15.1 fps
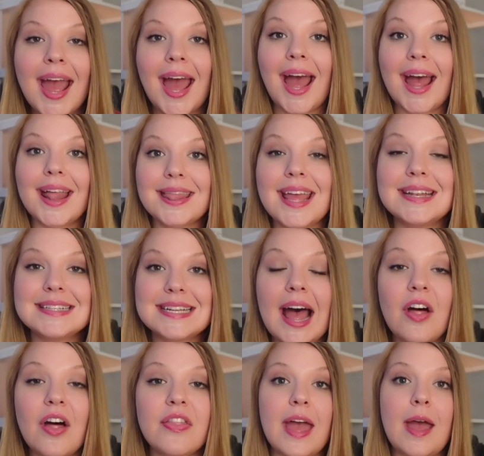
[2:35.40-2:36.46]
And then
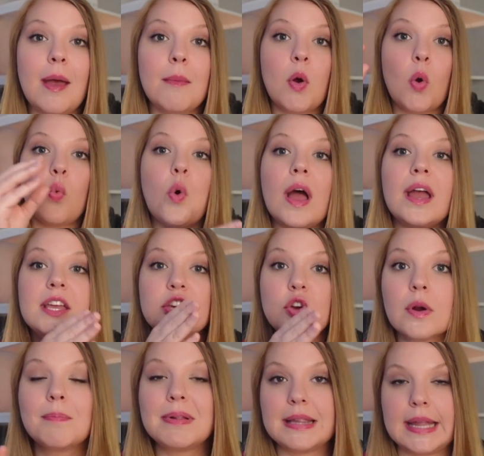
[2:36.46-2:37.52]
tell them what
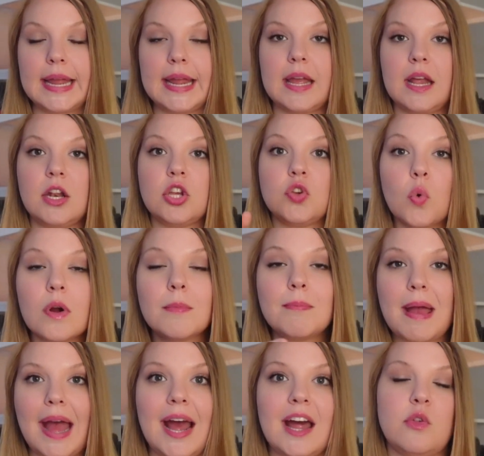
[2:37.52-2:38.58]
your plan, your
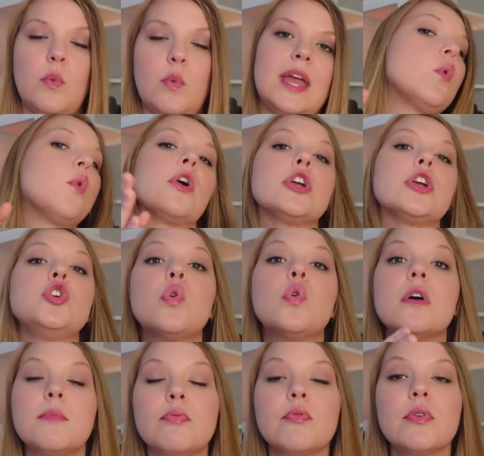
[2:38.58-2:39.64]
pathway, or
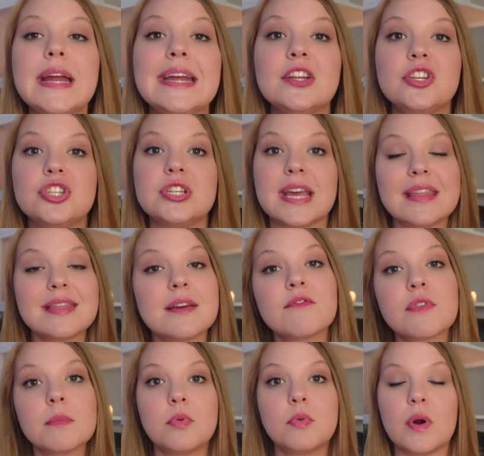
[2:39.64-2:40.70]
your bridge to get them
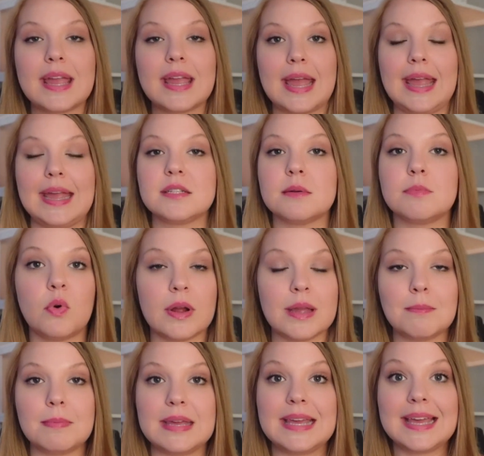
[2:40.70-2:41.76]
from point A to
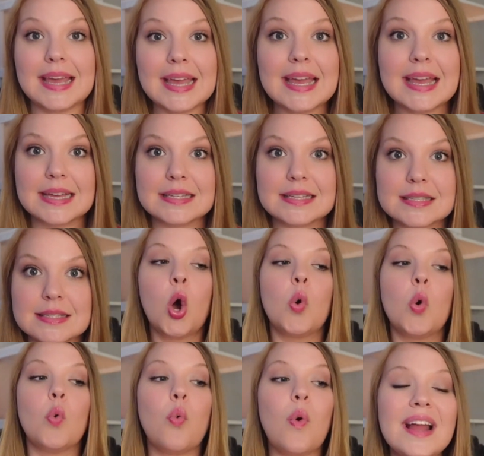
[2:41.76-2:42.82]
point B is.
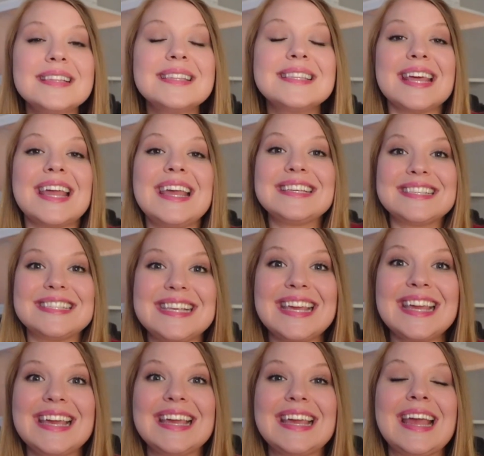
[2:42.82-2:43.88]
Once they
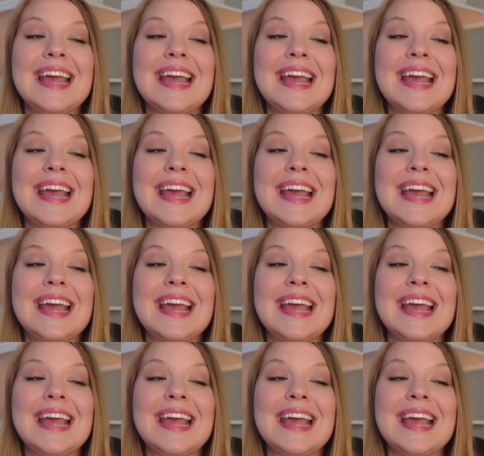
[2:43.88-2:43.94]
see